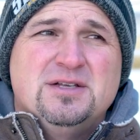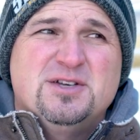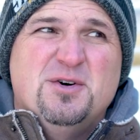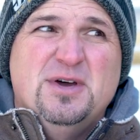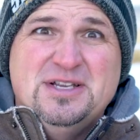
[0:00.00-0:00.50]

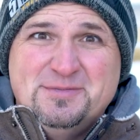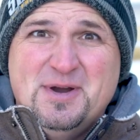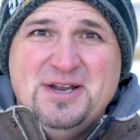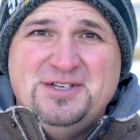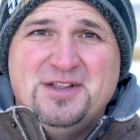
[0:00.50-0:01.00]
So it's
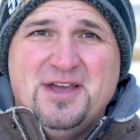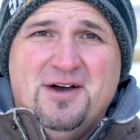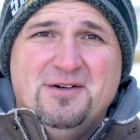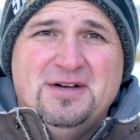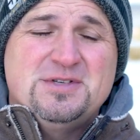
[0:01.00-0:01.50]
pretty chilly
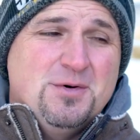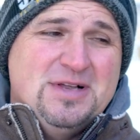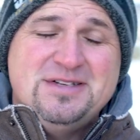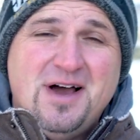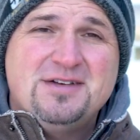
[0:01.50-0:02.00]
out. So
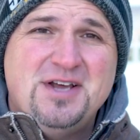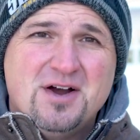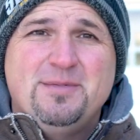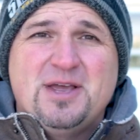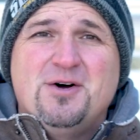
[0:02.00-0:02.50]
it's not
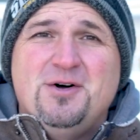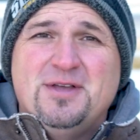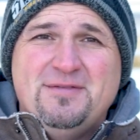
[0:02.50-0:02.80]
terribly cold.